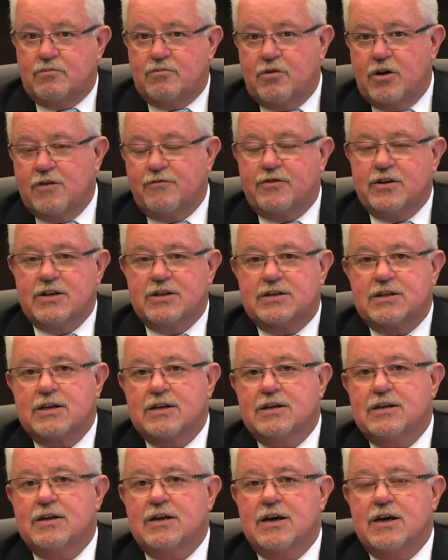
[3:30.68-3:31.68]
roughly
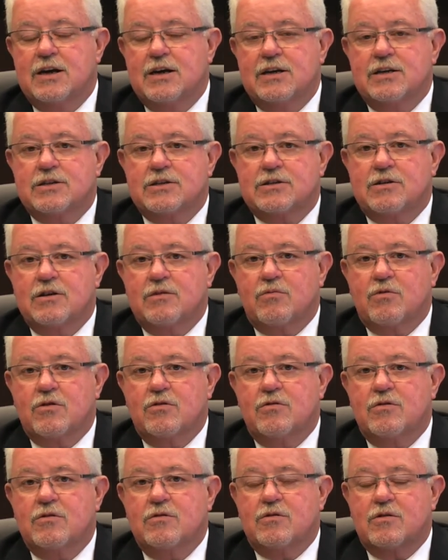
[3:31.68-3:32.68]
10 days that we're
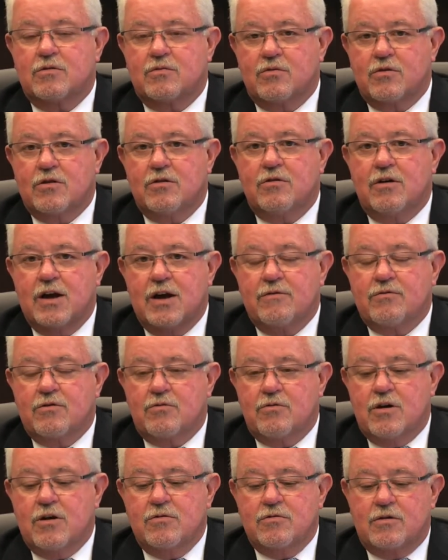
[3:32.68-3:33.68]
going to have
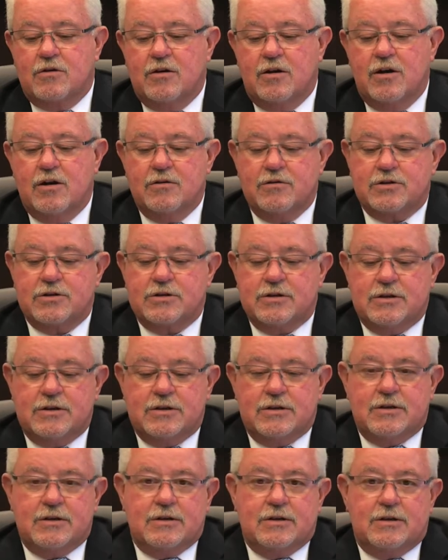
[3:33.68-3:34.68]
the road closed.
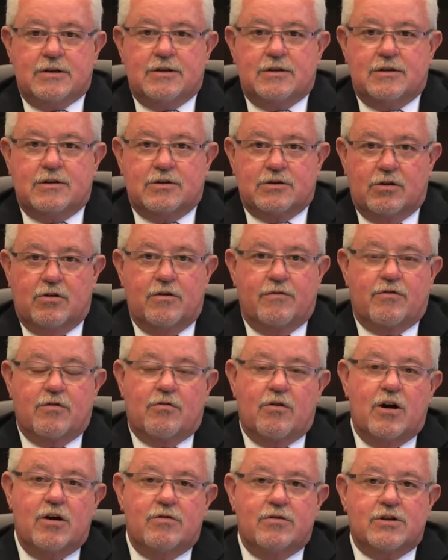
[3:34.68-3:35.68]
So if the
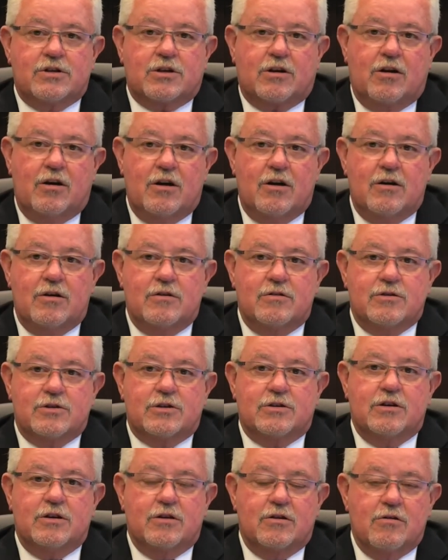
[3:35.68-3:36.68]
road is
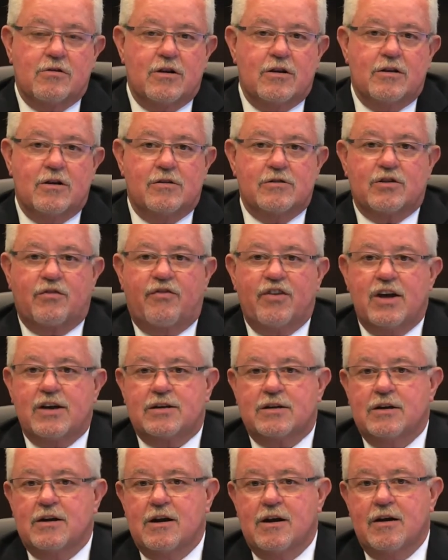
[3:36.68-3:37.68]
closed and you're in those
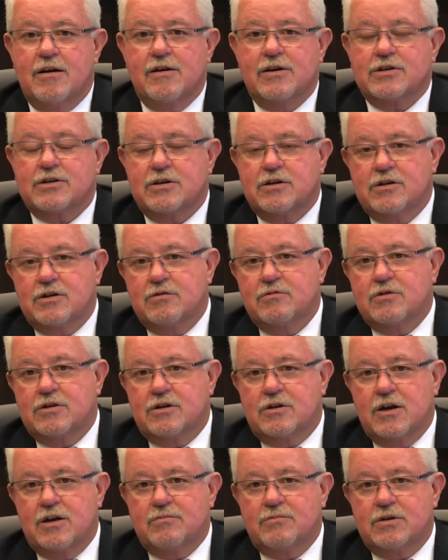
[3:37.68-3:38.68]
affected areas, then you
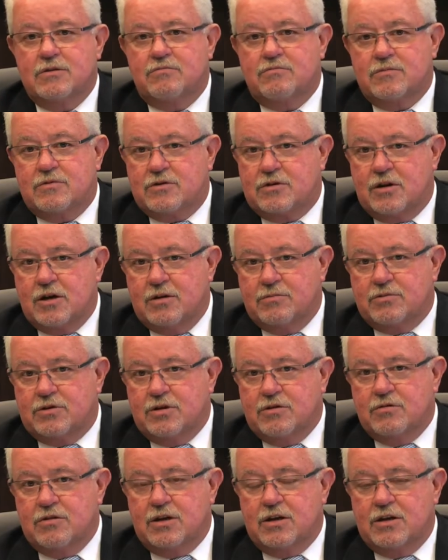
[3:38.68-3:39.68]
would come
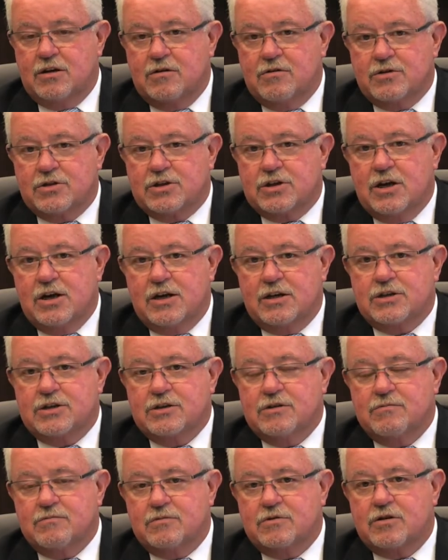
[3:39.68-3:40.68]
to the
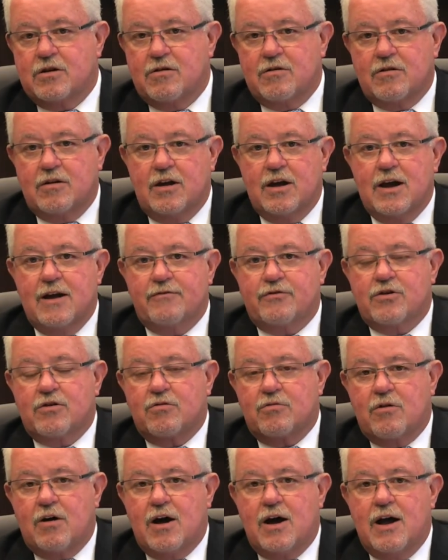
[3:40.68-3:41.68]
intersection, turn left
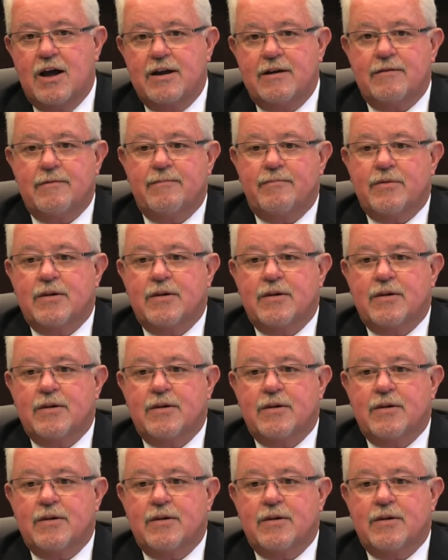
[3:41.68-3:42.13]
or right